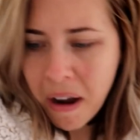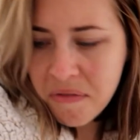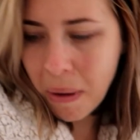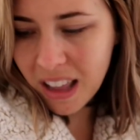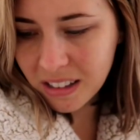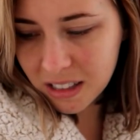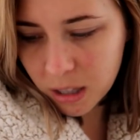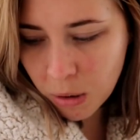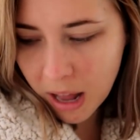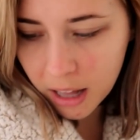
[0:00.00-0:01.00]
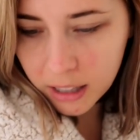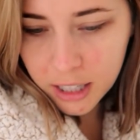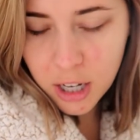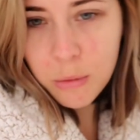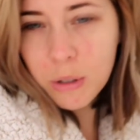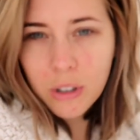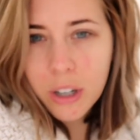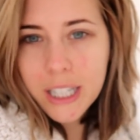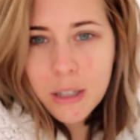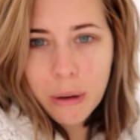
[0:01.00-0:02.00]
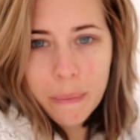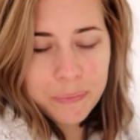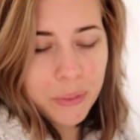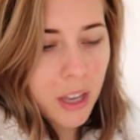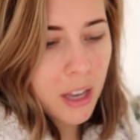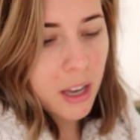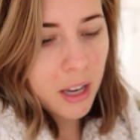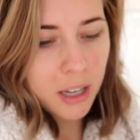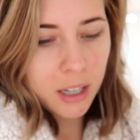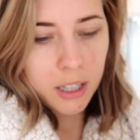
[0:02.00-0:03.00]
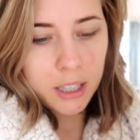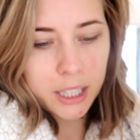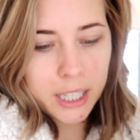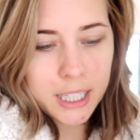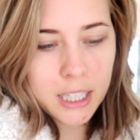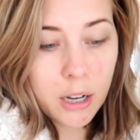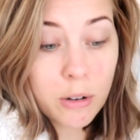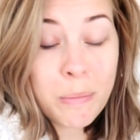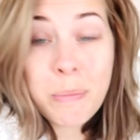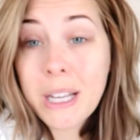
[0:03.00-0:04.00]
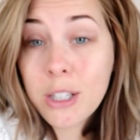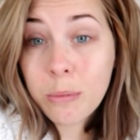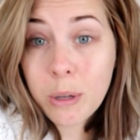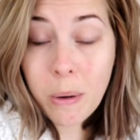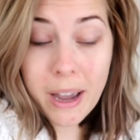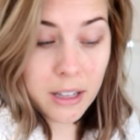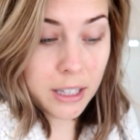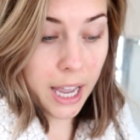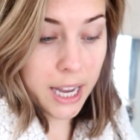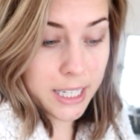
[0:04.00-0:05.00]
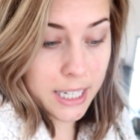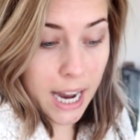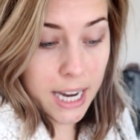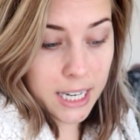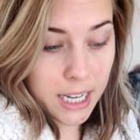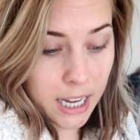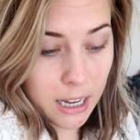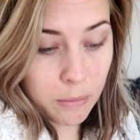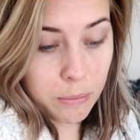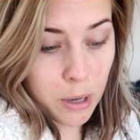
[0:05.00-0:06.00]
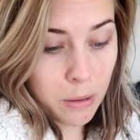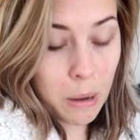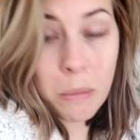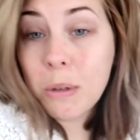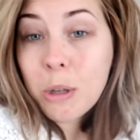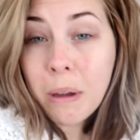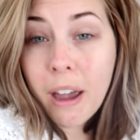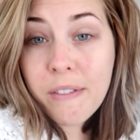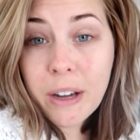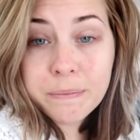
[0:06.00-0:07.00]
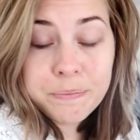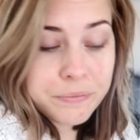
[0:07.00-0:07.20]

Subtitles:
pair of pants as well. I don't know what's gotten into him. I think he needs to go on a big WALK today. But my mummy's coming over.